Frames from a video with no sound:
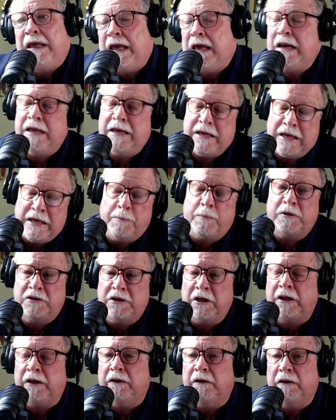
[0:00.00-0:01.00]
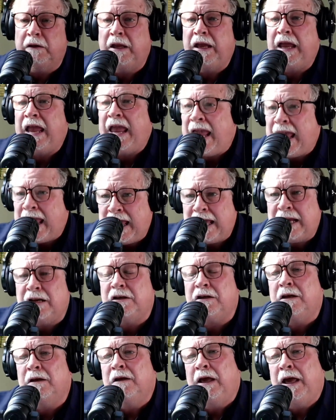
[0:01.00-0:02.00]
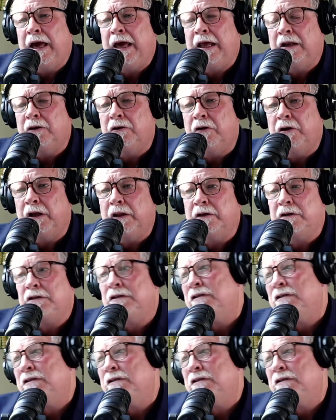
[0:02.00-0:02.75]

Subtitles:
and he particularly had to learn English.